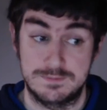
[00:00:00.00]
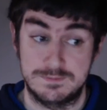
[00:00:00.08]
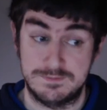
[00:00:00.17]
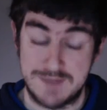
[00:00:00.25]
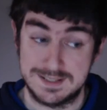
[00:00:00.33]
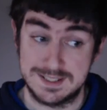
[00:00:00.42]

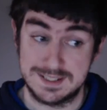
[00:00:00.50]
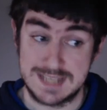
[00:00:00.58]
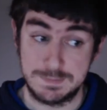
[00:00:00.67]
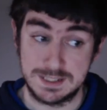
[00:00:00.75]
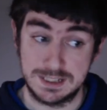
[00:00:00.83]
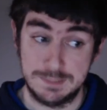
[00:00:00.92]
Fans are
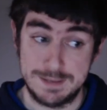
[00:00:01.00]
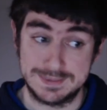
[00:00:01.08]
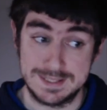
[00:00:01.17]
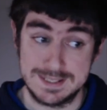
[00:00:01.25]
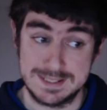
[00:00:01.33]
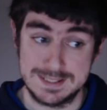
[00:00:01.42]
skeptical about
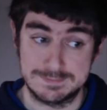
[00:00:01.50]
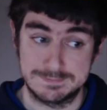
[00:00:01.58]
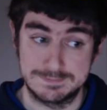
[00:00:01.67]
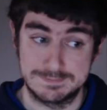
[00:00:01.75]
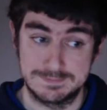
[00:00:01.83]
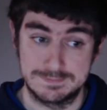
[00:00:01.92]
this,
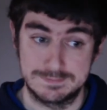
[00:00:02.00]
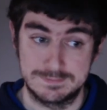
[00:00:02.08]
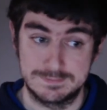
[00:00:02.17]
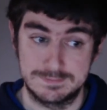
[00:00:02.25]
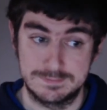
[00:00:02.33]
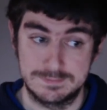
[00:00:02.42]

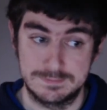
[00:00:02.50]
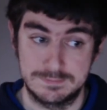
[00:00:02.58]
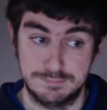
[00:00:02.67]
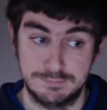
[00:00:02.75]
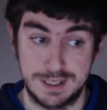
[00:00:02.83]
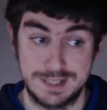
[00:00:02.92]

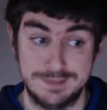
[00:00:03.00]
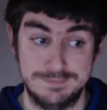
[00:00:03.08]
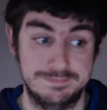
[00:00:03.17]
but